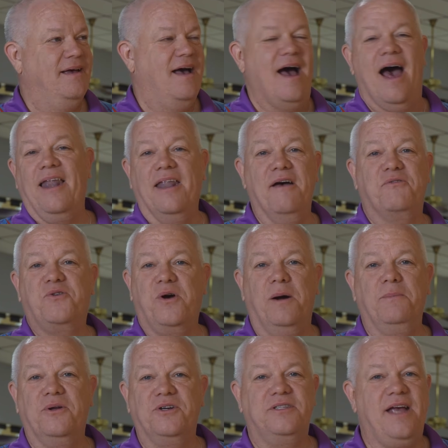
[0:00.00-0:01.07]
I love
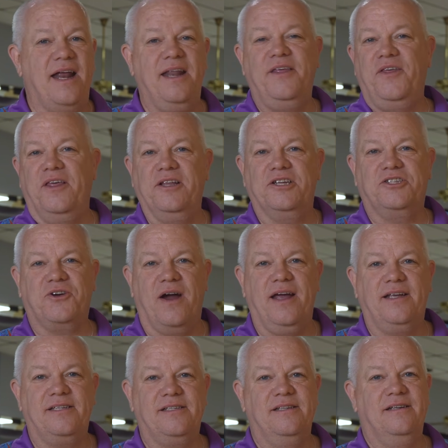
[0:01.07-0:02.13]
crumblers. Anything that
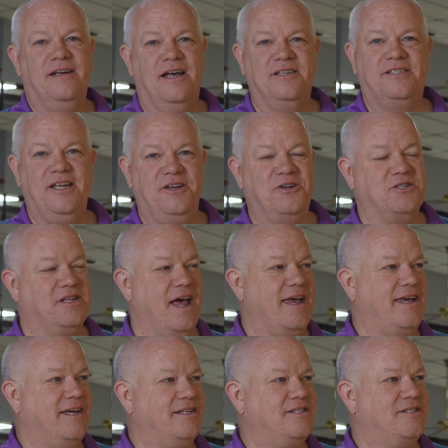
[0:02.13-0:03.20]
strikes, us seniors
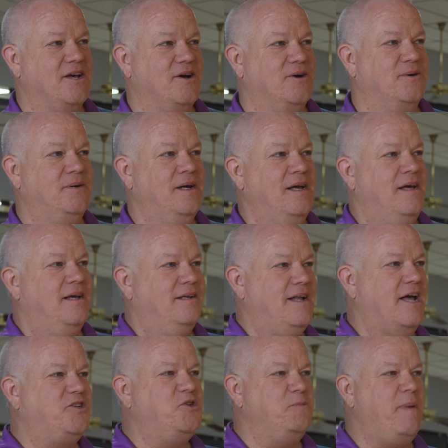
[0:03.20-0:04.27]
like it, so
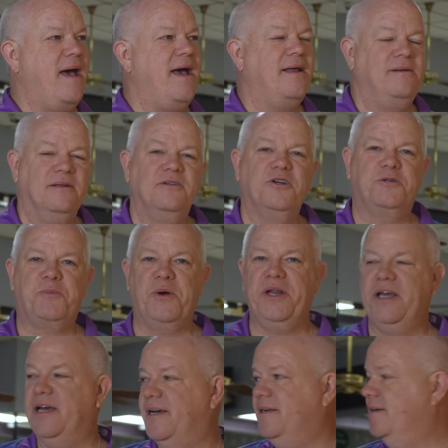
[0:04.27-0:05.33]
not too bad, looks
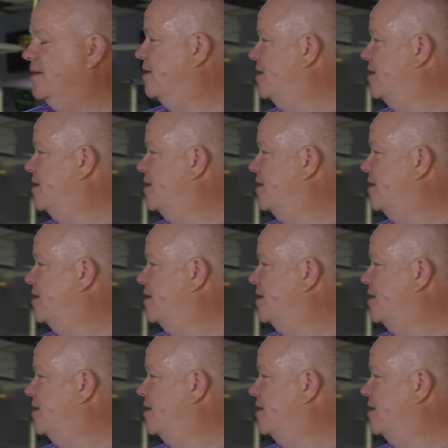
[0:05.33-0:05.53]
pretty good.